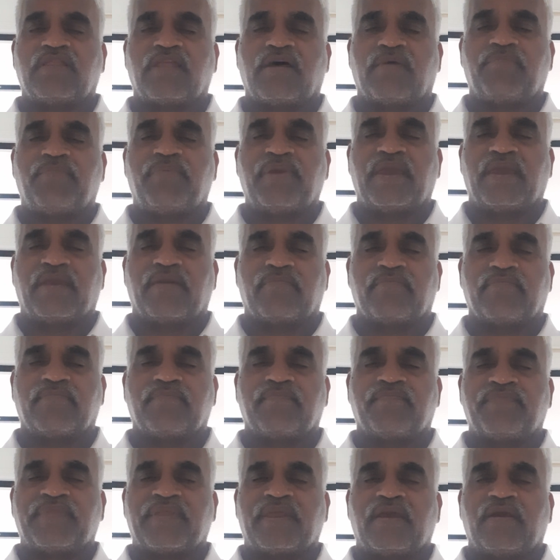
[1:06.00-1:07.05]
the
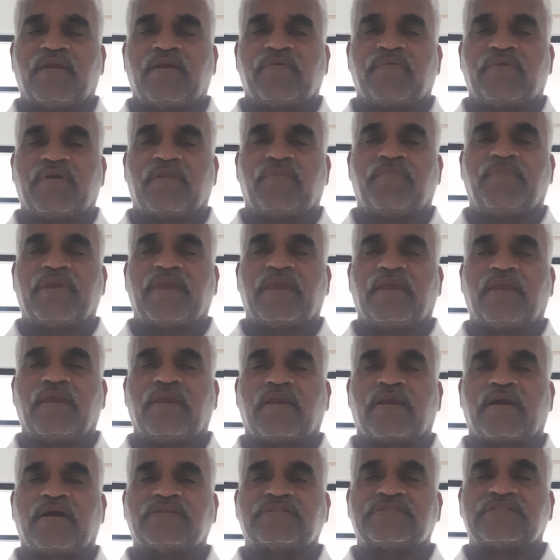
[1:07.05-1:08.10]
beam will be
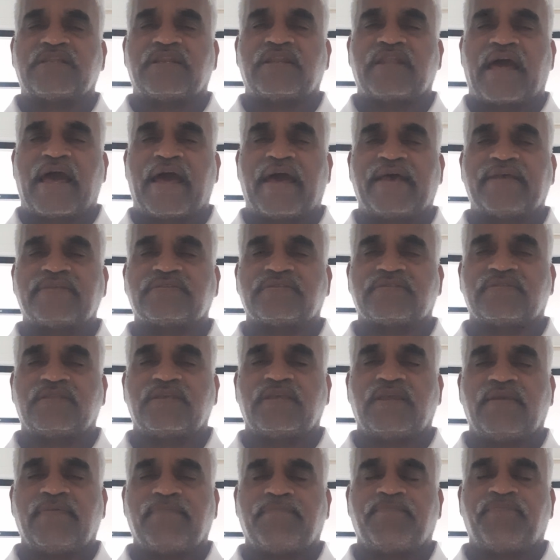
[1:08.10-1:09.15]
considered as
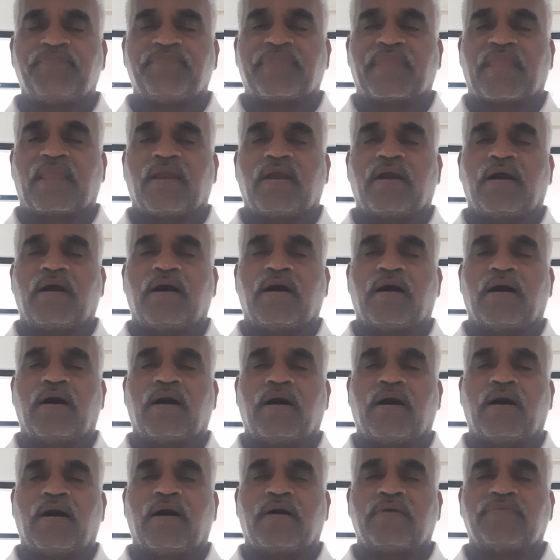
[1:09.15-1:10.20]
the
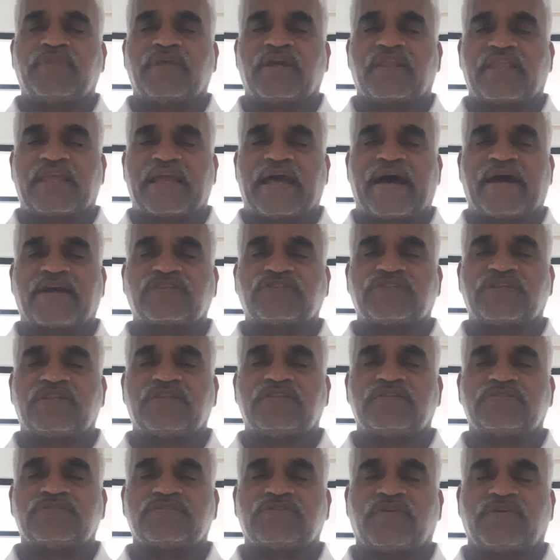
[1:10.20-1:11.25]

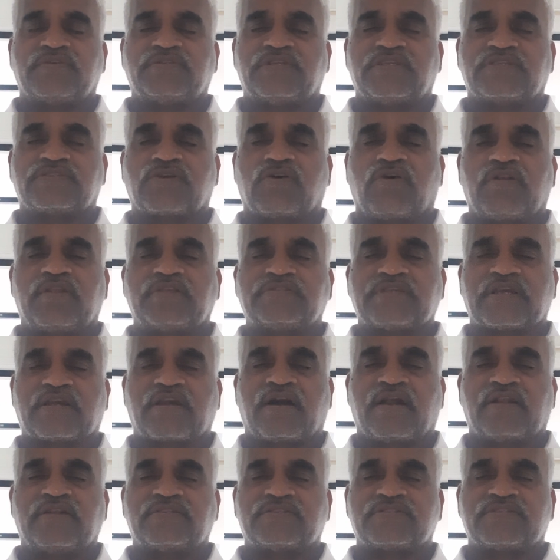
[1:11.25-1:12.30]
reaction, so which is called as a
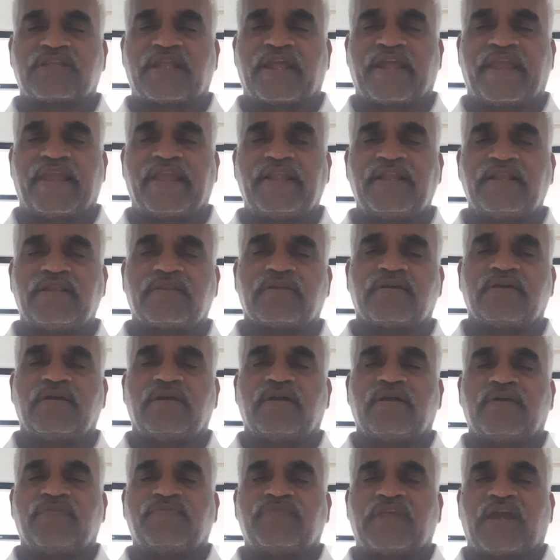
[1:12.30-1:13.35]
constraint,
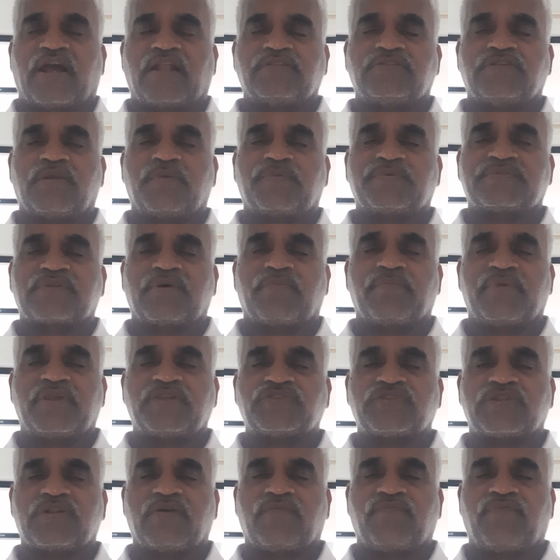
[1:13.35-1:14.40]
the algebraic
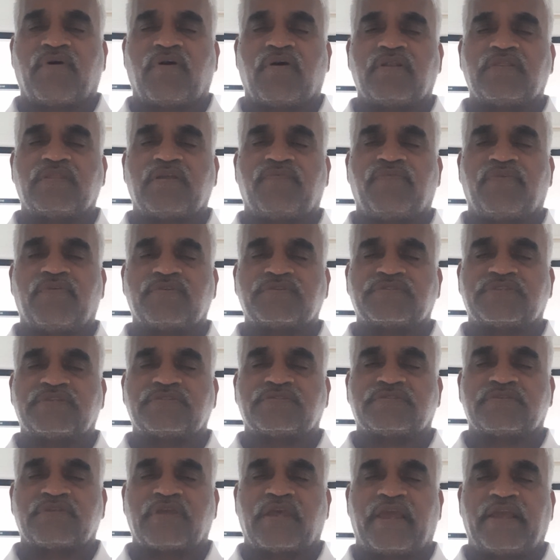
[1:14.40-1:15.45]
summation of all the
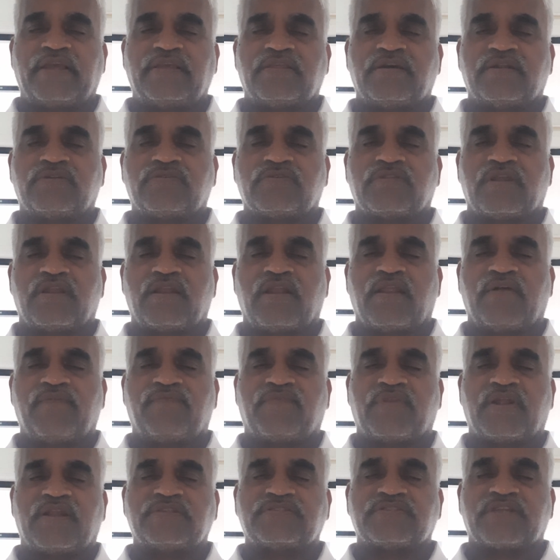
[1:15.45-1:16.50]
forces either to the
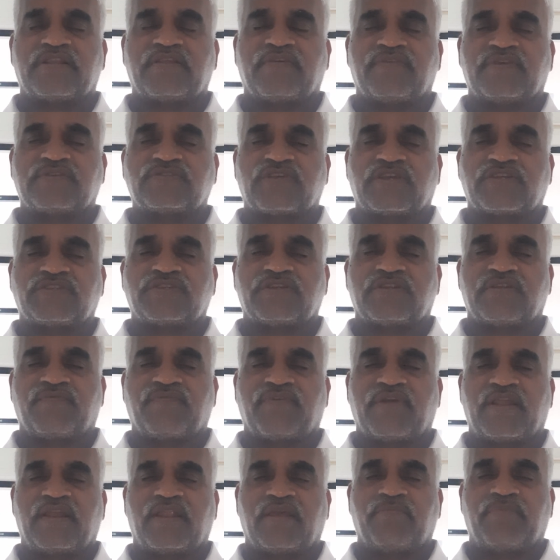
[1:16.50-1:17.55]
left hand side of the section of
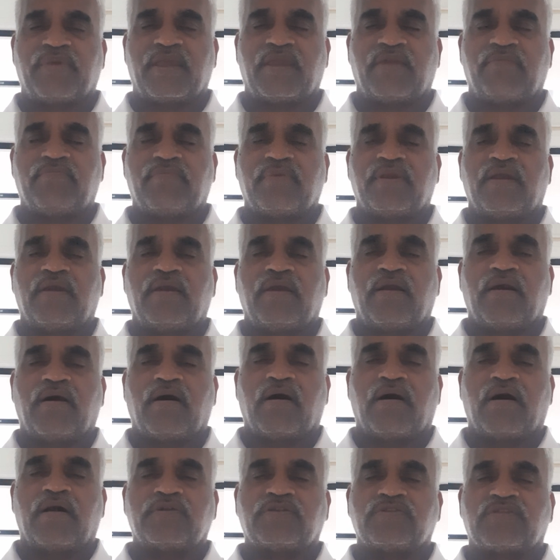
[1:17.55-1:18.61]
any beam
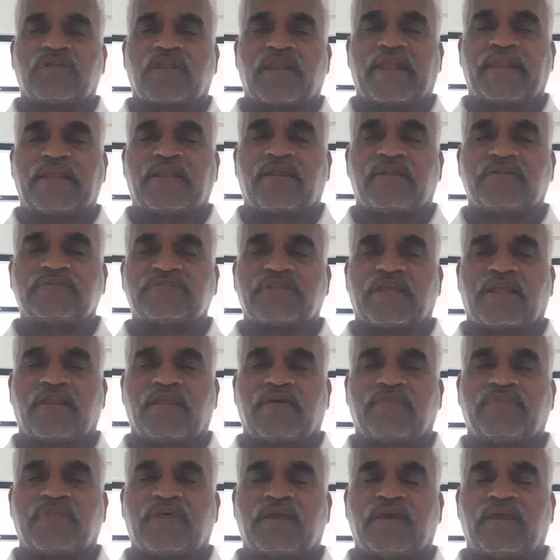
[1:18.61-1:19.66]
or to the right hand side
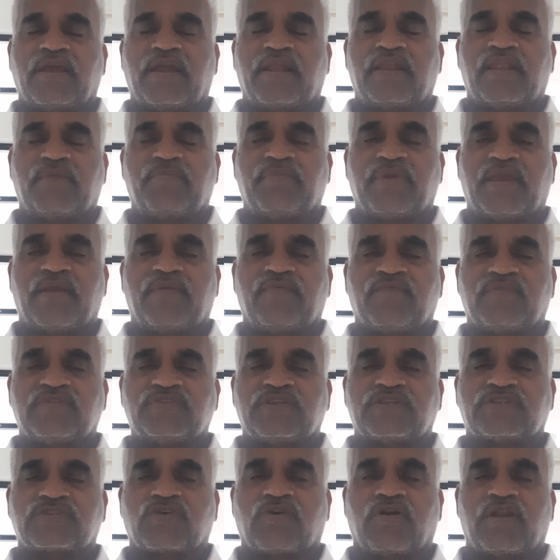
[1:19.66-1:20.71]
of the any beam, which
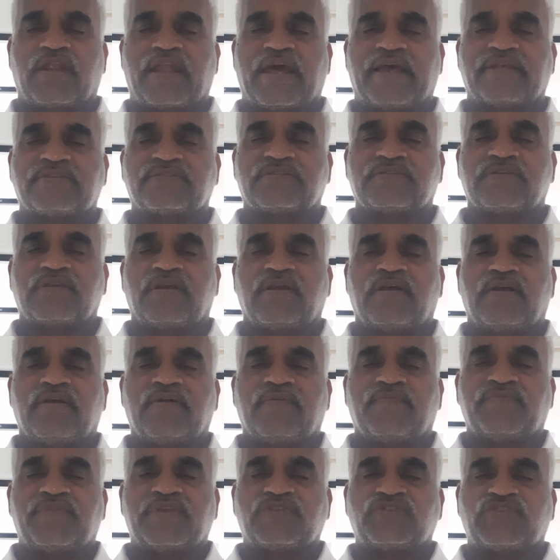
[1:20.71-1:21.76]
is called as
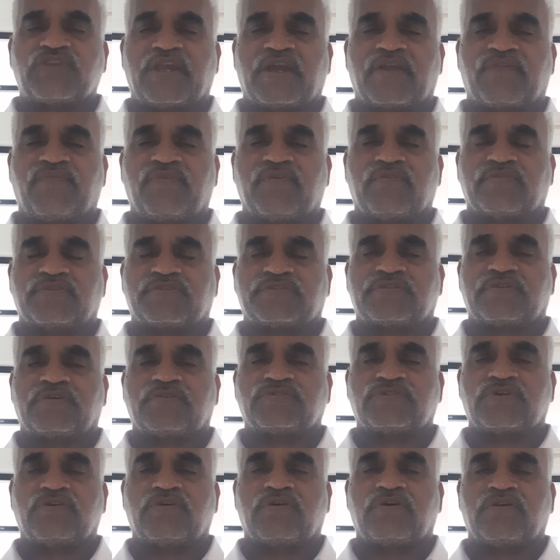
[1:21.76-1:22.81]
the shear force.
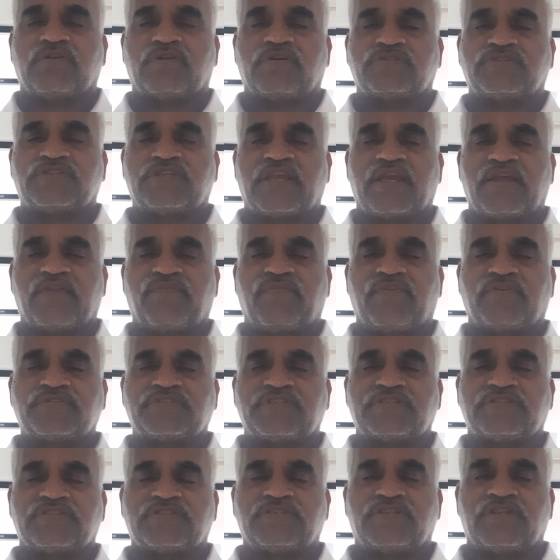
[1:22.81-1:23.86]
So shear force
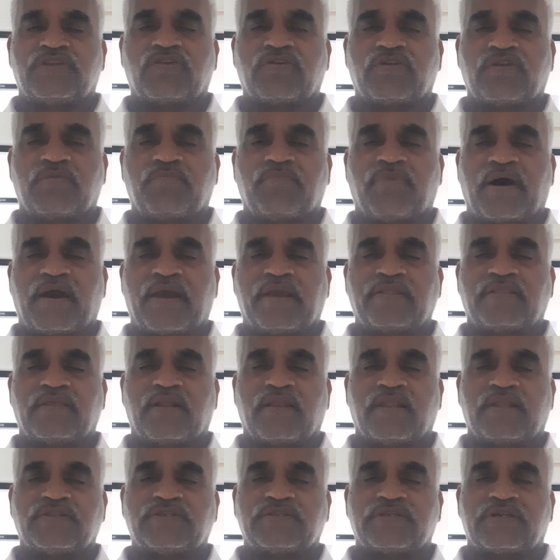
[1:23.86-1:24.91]
is denoted by the
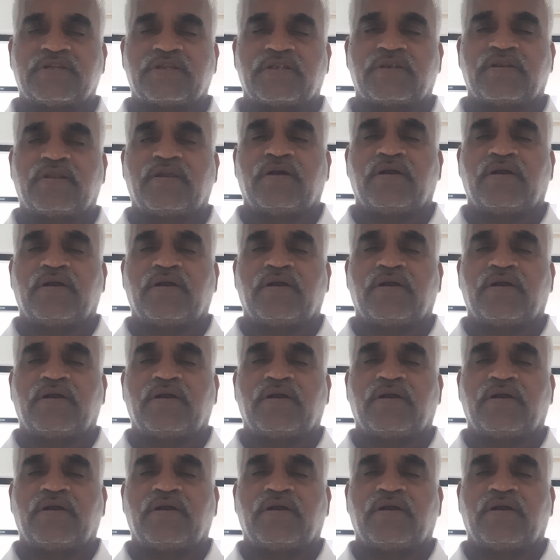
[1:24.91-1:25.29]
letter